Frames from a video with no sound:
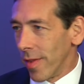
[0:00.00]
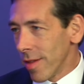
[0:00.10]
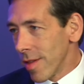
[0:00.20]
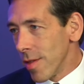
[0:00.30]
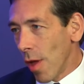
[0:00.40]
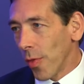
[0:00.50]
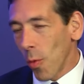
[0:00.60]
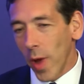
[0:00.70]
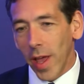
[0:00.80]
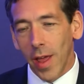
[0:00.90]
And this is not
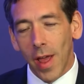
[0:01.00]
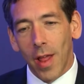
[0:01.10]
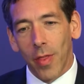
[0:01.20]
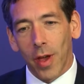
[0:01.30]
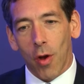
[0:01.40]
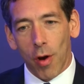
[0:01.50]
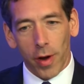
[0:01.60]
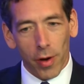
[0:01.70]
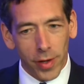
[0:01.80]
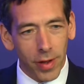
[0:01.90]
the way that
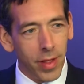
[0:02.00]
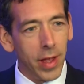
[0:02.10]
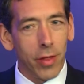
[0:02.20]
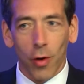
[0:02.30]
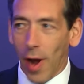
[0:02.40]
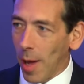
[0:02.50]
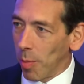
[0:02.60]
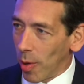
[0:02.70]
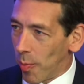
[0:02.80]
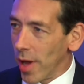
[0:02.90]
coronary artery disease or high
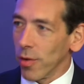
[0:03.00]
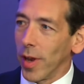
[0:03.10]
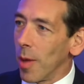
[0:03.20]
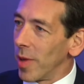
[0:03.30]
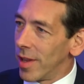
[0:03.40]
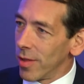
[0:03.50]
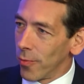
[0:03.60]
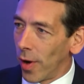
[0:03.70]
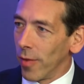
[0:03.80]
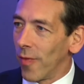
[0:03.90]
blood pressure
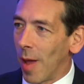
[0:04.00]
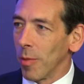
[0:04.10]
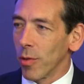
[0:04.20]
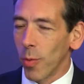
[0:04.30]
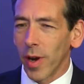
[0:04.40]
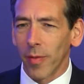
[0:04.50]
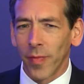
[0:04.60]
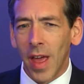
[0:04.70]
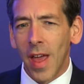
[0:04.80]
diabetes run in families, where